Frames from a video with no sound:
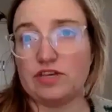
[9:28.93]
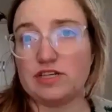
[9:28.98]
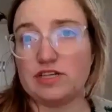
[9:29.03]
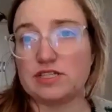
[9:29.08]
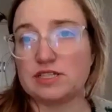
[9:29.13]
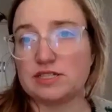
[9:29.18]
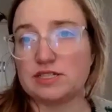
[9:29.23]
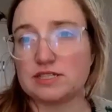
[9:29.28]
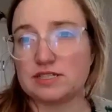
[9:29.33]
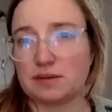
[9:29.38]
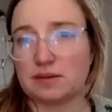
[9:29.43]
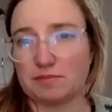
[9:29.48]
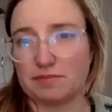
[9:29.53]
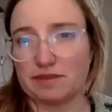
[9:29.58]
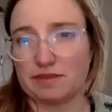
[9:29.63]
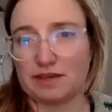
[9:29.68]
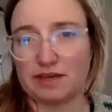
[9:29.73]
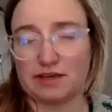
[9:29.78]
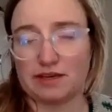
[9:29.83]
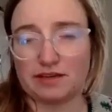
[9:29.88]
this is
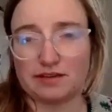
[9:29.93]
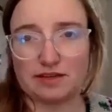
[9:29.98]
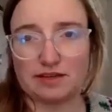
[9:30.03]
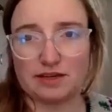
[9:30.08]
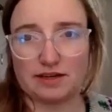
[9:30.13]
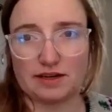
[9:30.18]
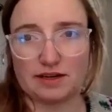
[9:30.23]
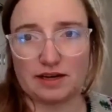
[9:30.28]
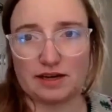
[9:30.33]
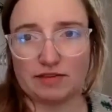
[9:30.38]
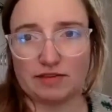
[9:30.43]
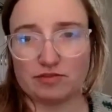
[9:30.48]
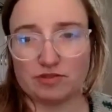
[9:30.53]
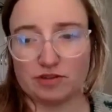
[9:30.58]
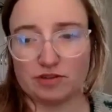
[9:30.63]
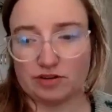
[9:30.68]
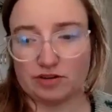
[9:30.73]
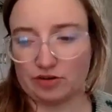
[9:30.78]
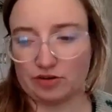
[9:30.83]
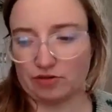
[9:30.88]
something that I've
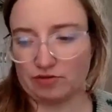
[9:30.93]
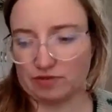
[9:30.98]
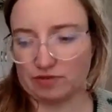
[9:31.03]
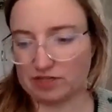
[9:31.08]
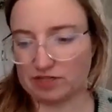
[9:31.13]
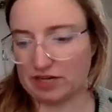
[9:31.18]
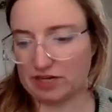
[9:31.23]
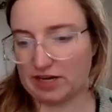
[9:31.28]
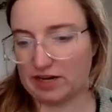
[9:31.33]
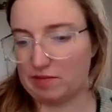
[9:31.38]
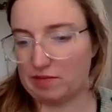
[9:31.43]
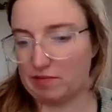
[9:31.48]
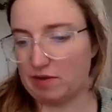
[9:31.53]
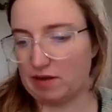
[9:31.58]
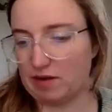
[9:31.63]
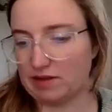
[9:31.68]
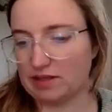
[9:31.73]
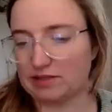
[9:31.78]
learned over time, right?